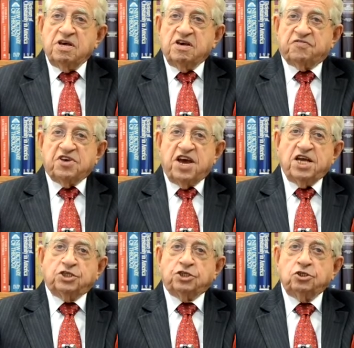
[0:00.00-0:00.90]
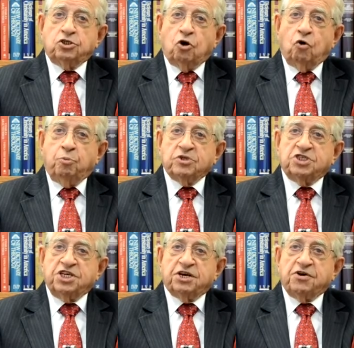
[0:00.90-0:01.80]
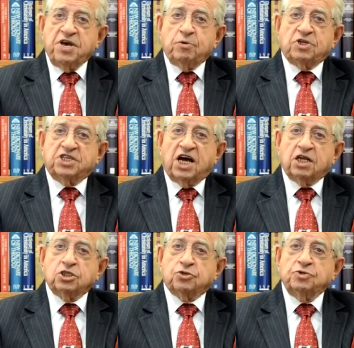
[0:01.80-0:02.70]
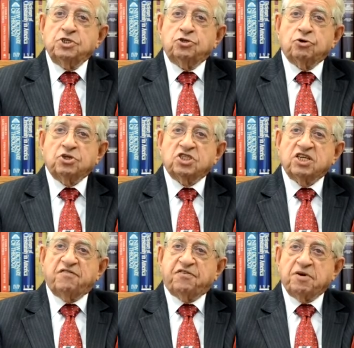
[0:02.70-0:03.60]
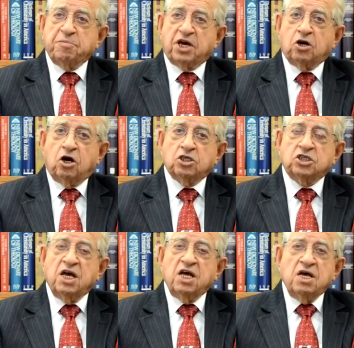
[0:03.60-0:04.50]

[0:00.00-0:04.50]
If the ancient Job was here, he would tell us to endure suffering because